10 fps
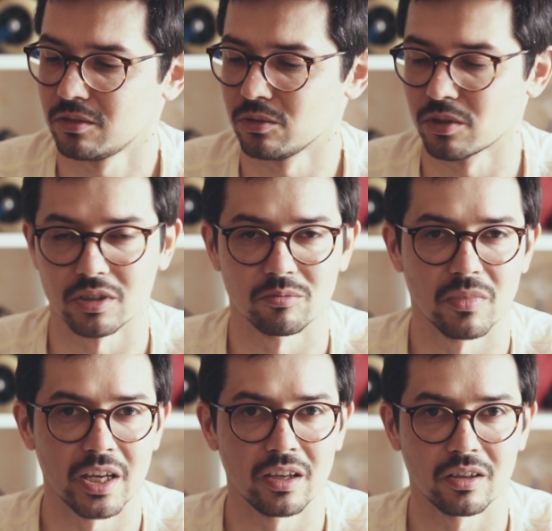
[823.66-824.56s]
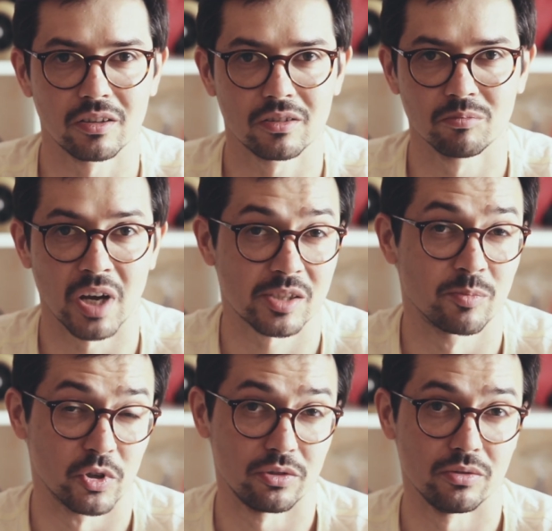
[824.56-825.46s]
you can mass
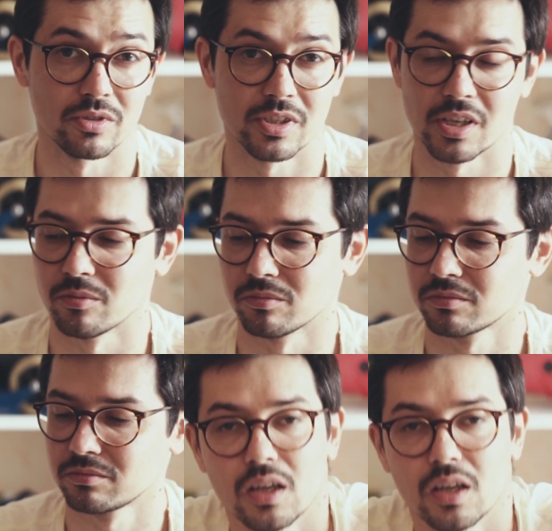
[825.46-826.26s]
produce them.